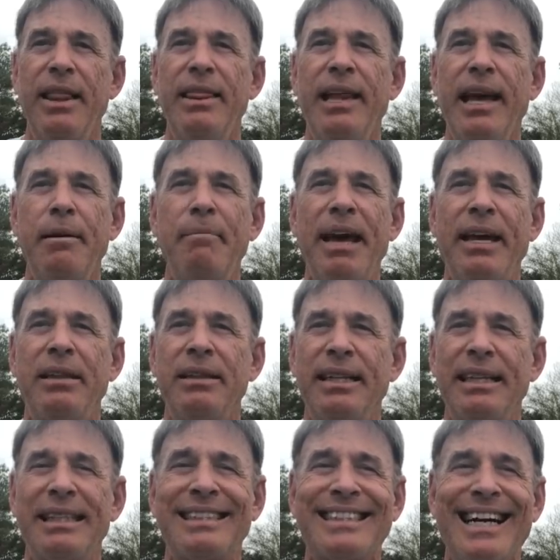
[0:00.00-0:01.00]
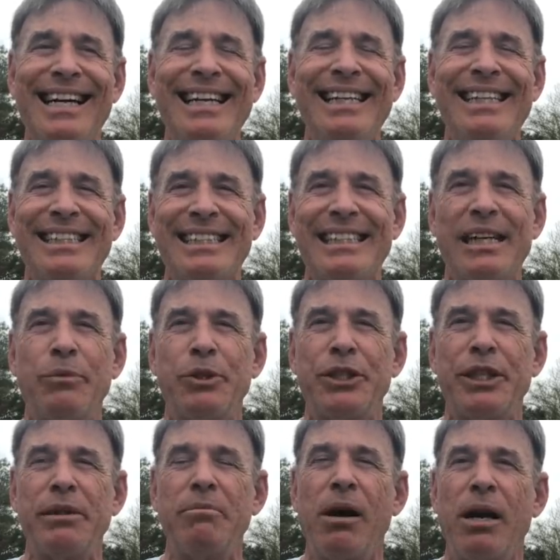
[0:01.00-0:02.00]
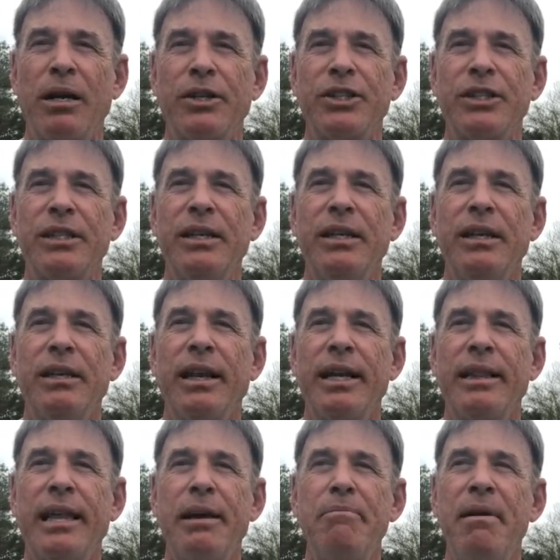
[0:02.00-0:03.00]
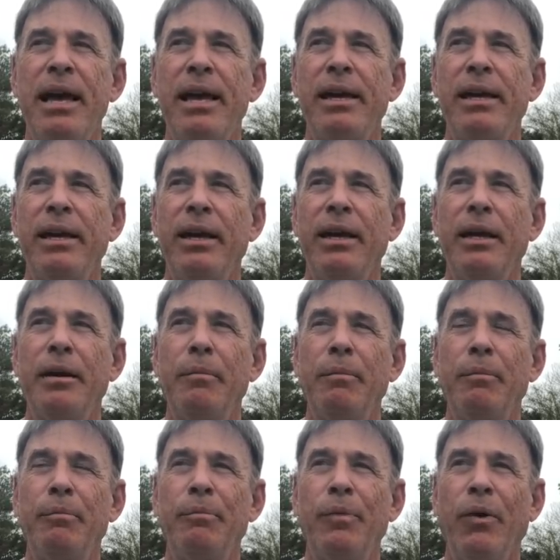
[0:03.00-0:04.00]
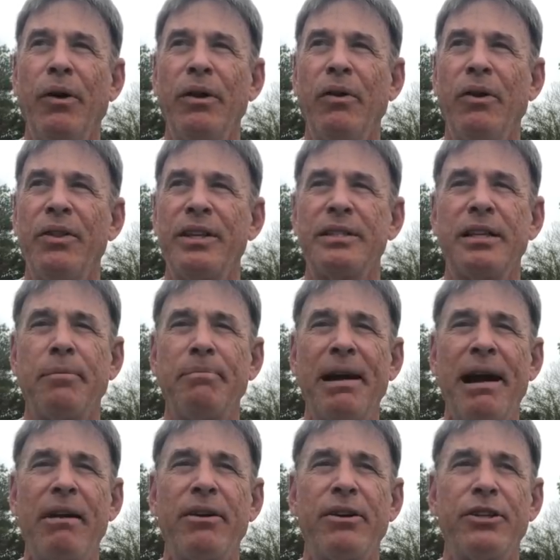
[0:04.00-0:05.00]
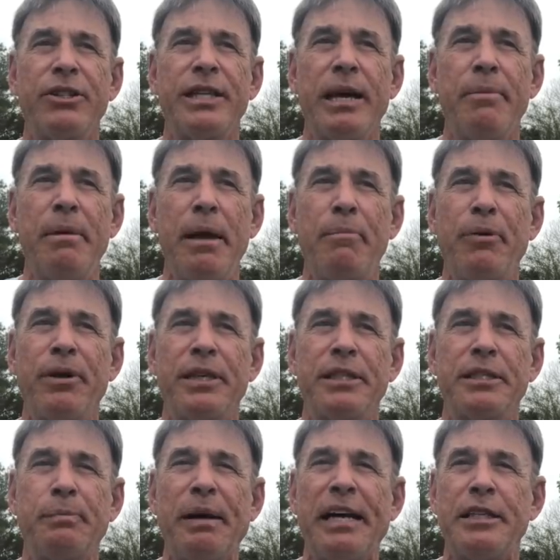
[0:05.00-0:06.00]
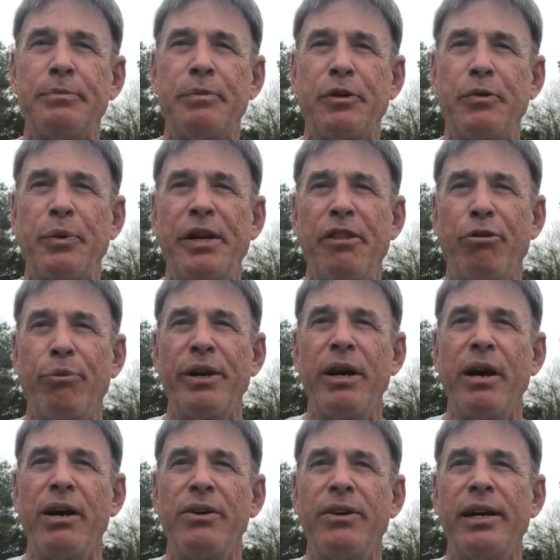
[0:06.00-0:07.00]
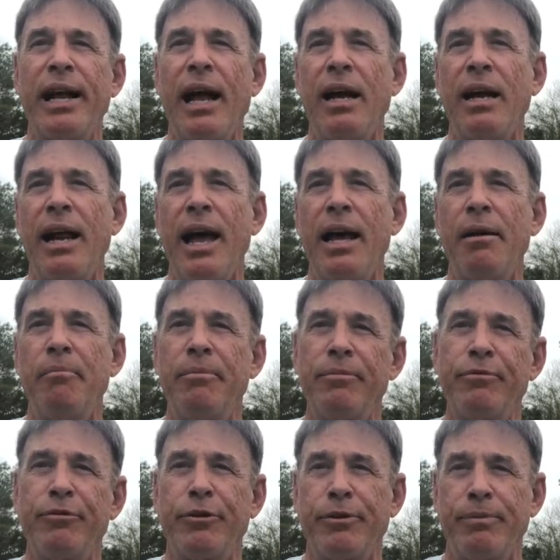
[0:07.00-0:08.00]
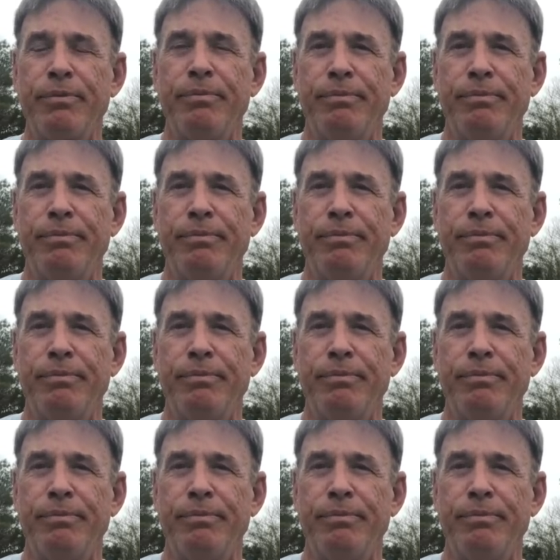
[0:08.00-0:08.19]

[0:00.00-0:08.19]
They make little tiny distinguishing marks, like they may, on the Submariners, they may put a space between 300 and M for